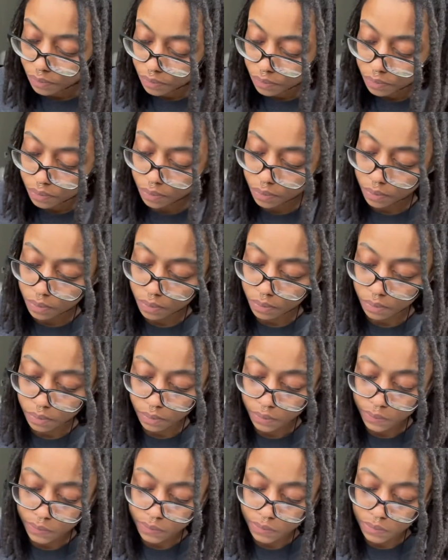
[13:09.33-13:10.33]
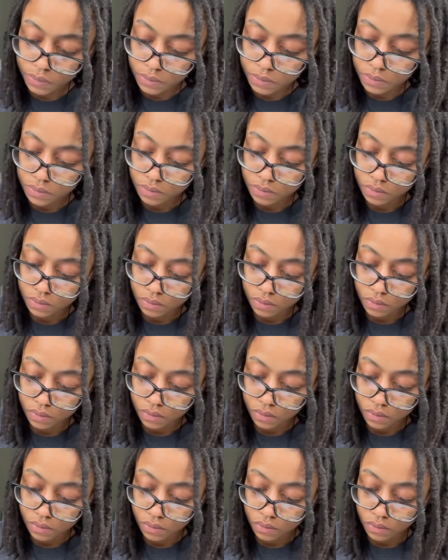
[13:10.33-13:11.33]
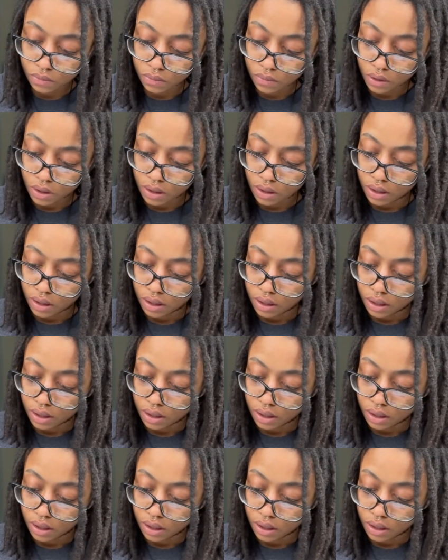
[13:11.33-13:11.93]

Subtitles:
Nobody speaks.